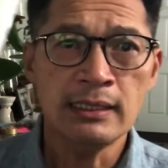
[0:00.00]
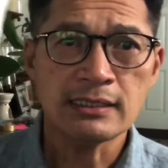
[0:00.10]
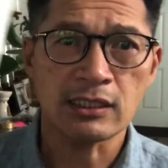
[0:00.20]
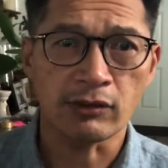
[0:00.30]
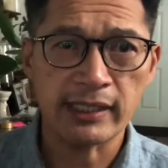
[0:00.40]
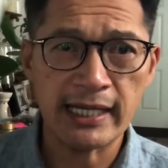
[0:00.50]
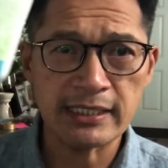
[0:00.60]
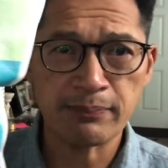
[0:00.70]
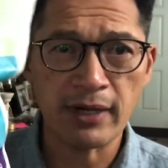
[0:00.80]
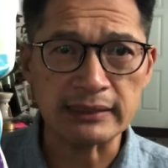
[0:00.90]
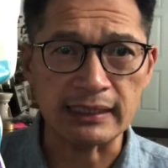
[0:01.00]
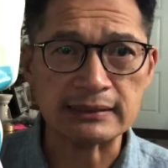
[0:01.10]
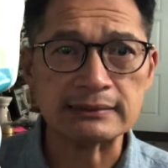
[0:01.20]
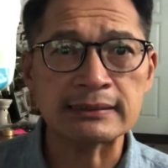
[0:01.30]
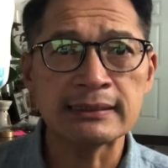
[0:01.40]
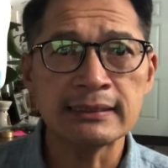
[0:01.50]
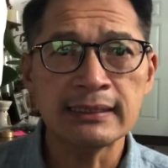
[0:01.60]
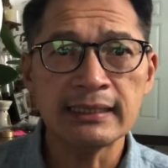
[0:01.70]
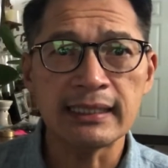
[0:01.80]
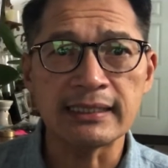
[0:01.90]
It's an organic product
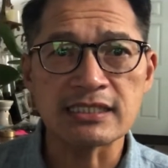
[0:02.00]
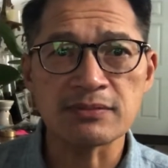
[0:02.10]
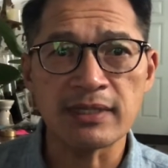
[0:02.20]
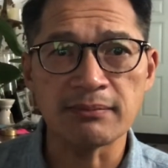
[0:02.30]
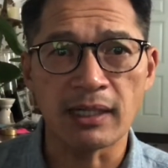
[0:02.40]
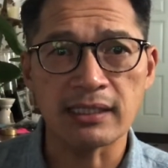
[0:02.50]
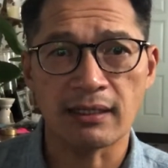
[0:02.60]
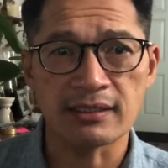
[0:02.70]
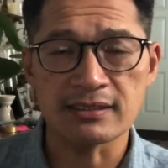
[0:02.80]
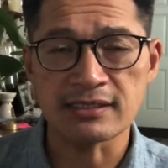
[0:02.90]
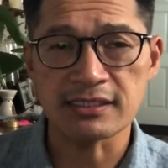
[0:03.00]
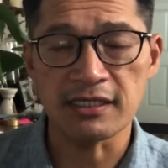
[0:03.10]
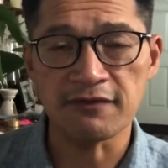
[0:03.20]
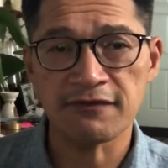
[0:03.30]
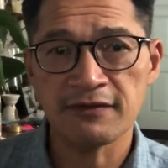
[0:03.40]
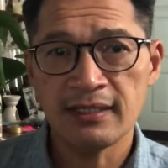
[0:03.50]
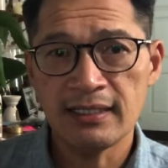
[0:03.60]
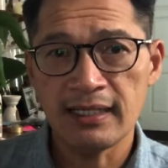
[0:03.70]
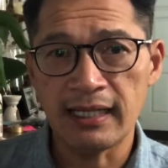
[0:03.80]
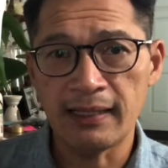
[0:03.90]
and it's made by Garden Safe
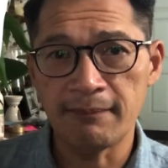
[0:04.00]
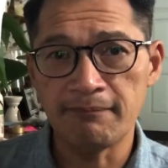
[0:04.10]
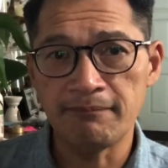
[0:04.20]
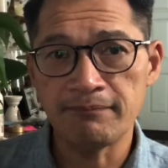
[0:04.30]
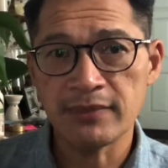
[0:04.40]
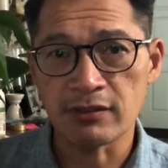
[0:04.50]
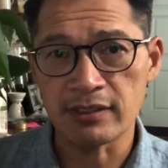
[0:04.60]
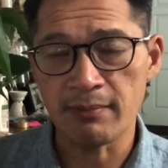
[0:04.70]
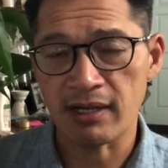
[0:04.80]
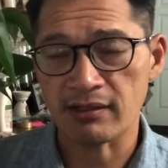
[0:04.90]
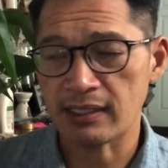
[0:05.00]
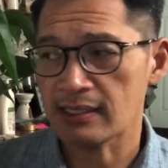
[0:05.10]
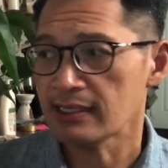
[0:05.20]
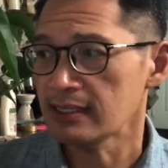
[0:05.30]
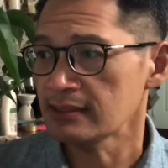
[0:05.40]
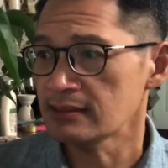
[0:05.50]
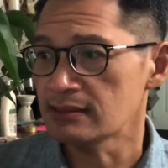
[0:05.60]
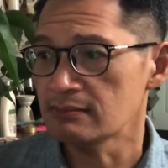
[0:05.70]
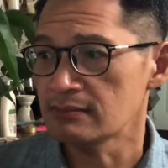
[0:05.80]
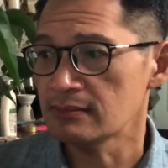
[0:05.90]
here in America,
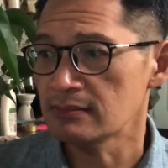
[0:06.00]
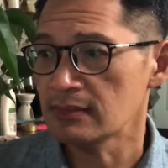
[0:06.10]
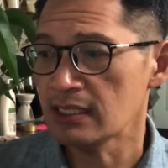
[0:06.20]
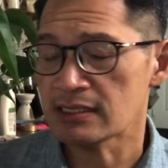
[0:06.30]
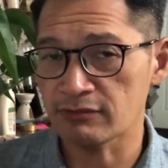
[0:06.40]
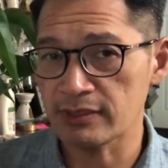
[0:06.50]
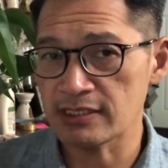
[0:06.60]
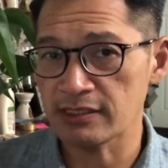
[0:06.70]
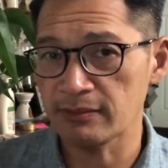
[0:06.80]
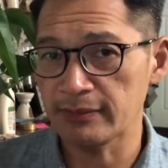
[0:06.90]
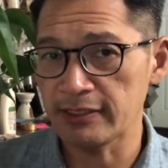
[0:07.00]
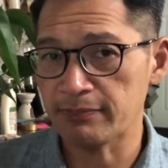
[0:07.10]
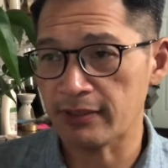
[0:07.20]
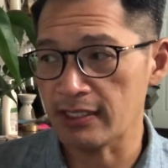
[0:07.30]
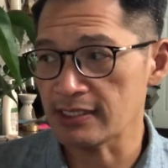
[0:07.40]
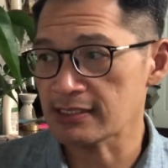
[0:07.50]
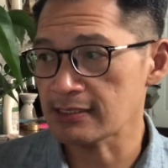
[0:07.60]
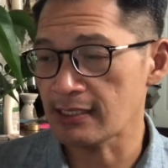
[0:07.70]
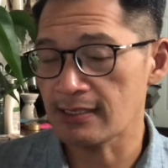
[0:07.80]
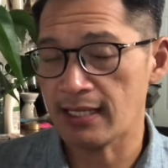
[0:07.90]
and it's reasonably
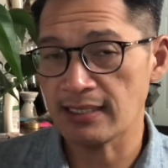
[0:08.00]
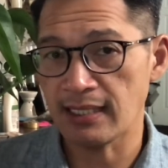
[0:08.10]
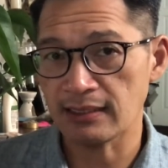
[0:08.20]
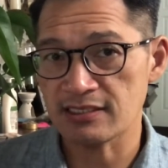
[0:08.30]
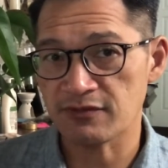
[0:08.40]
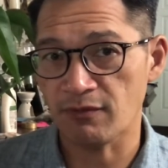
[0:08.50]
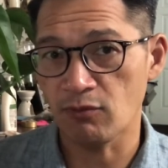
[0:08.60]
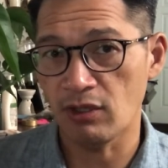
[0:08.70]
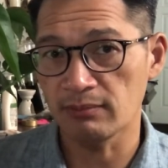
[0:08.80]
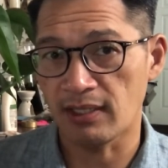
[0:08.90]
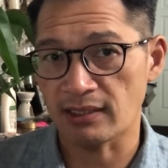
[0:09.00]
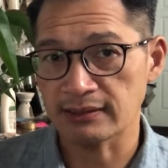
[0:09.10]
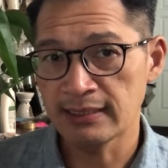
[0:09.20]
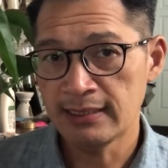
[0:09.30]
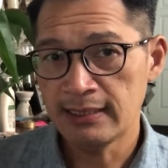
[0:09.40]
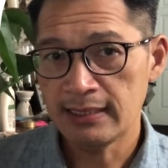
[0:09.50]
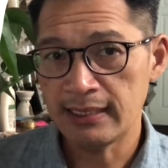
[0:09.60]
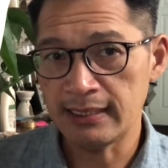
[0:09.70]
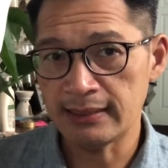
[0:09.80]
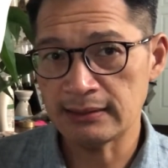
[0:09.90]
priced. I got this from Walmart,
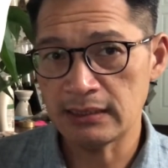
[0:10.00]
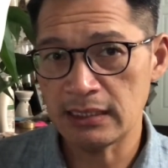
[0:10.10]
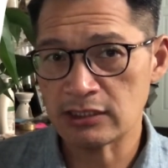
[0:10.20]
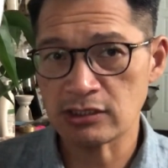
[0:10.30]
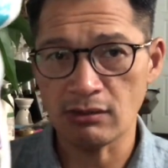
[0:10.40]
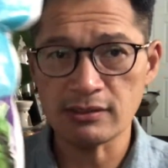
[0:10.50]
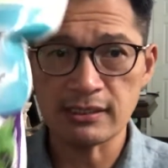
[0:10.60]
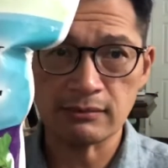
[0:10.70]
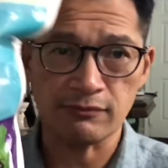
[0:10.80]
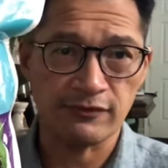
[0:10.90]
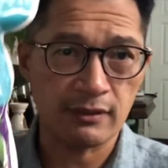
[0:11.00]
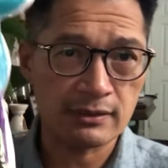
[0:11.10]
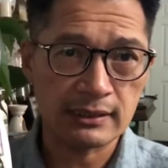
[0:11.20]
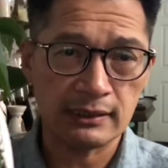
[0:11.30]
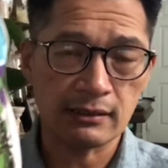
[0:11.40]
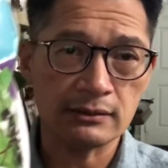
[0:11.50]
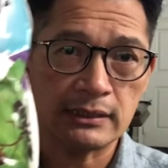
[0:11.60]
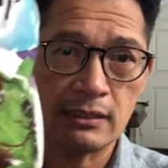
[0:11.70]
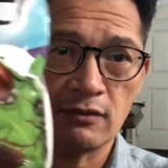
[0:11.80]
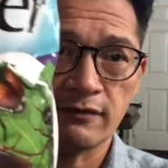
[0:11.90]
and it shows it very
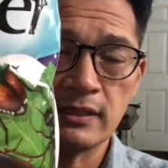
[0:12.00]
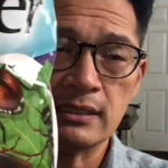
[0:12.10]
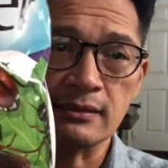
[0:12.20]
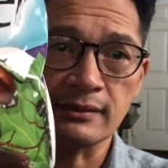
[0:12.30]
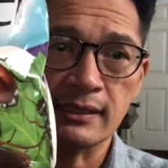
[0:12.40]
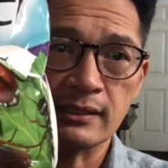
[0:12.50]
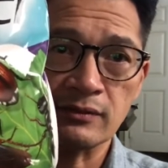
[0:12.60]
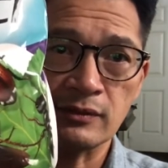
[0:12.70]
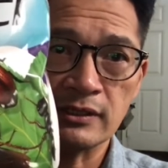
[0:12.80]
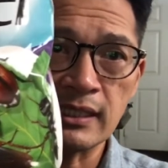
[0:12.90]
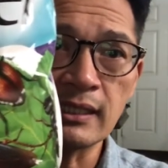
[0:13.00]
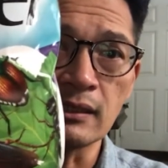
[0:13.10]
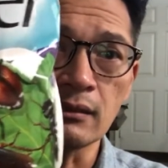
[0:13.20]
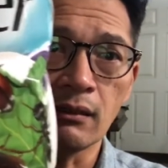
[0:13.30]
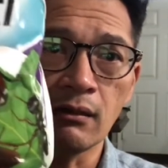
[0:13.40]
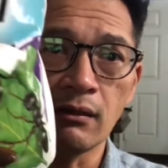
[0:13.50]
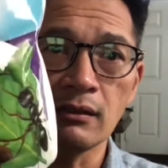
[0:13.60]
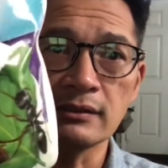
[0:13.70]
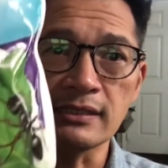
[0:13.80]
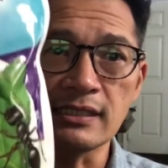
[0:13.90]
clearly over here that it would kill
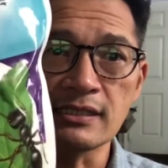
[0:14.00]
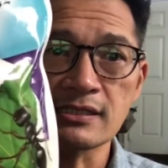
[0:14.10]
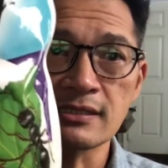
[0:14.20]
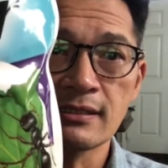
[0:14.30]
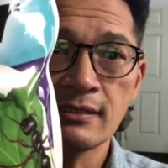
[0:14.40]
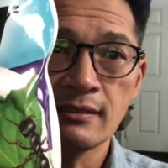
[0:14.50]
all these